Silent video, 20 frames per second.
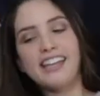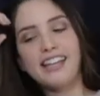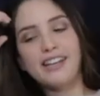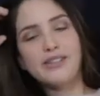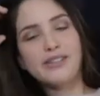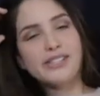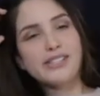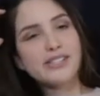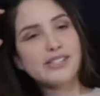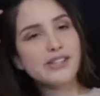I
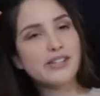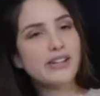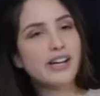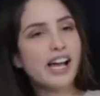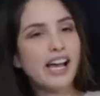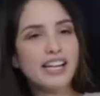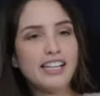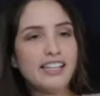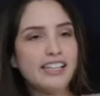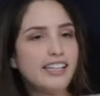was so
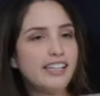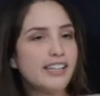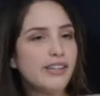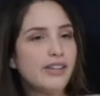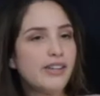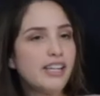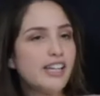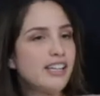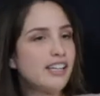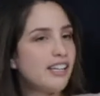I didn't
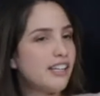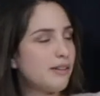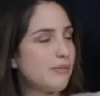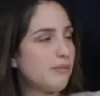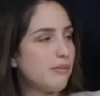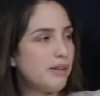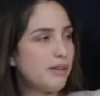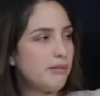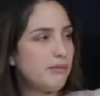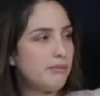even
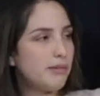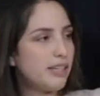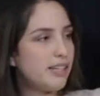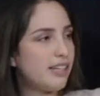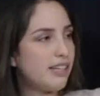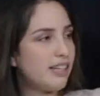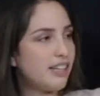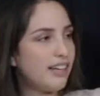remember.